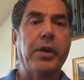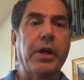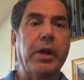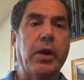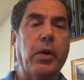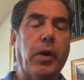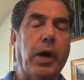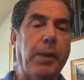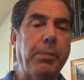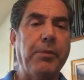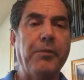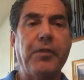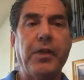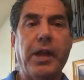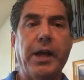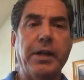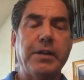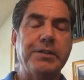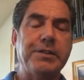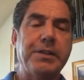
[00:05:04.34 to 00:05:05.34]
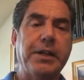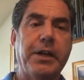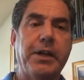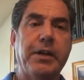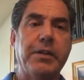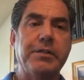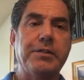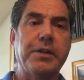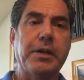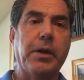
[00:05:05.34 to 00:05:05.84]
going to go up a flight of
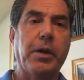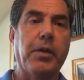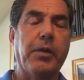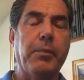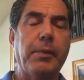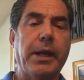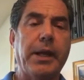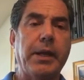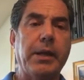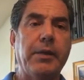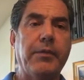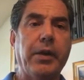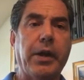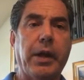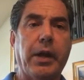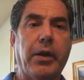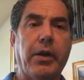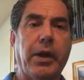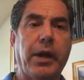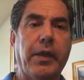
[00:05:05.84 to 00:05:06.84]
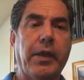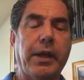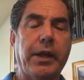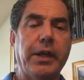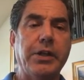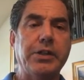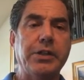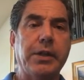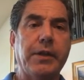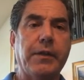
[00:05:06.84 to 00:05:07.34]
stairs to go to the main living area, the
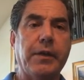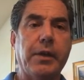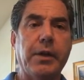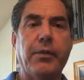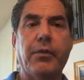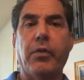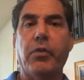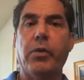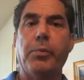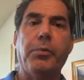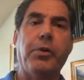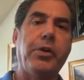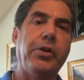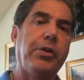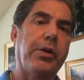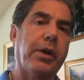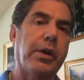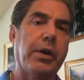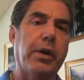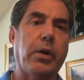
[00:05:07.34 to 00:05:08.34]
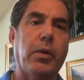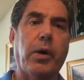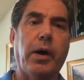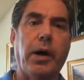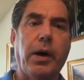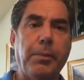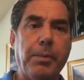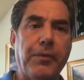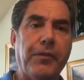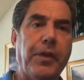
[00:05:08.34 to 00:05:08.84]
kitchen and the living room. Then you're going to go
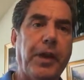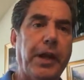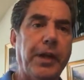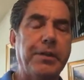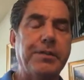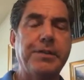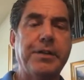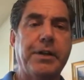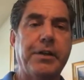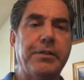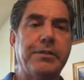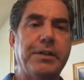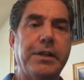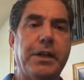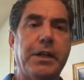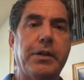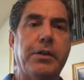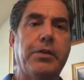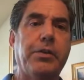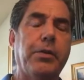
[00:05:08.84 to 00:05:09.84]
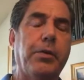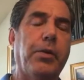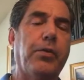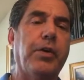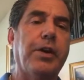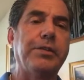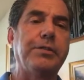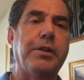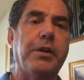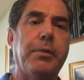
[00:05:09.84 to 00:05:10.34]
up a flight of stairs to get to the
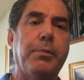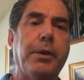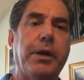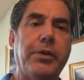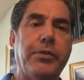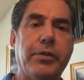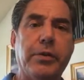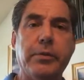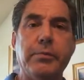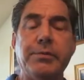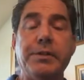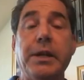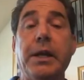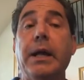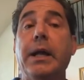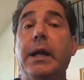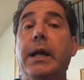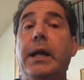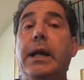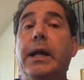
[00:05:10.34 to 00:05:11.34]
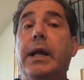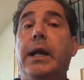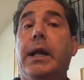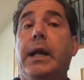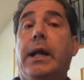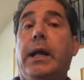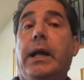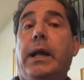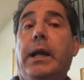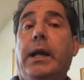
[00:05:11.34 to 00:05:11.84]
rest of the bedrooms.
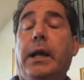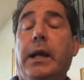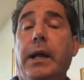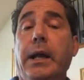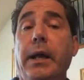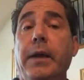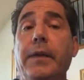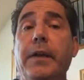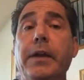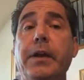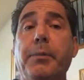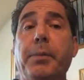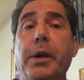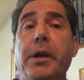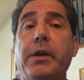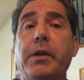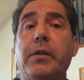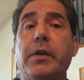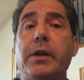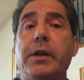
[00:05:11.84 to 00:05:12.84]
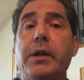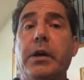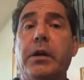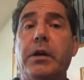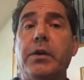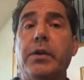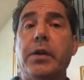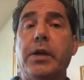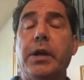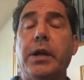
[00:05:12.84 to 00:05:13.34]
And then depending on the
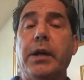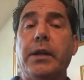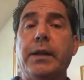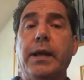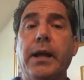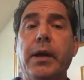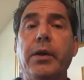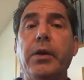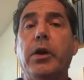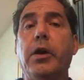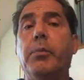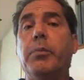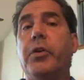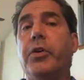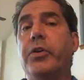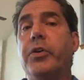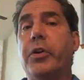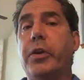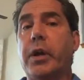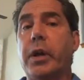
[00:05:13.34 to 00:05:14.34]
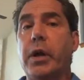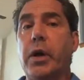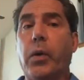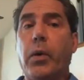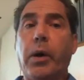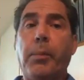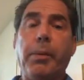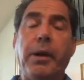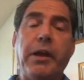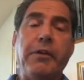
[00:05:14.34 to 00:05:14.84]
townhome, then you're going to
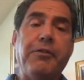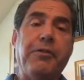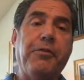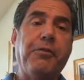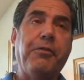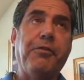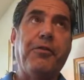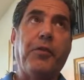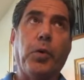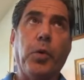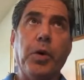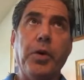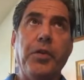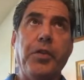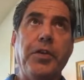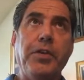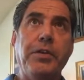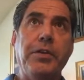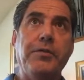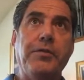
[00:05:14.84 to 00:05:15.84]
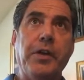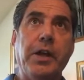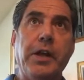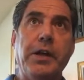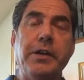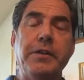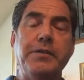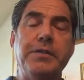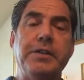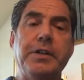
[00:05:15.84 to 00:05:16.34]
go up a fourth
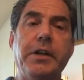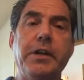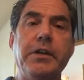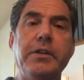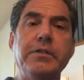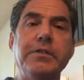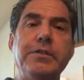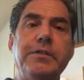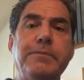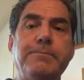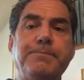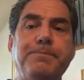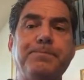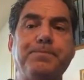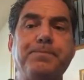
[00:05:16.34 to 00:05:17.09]
flight of stairs.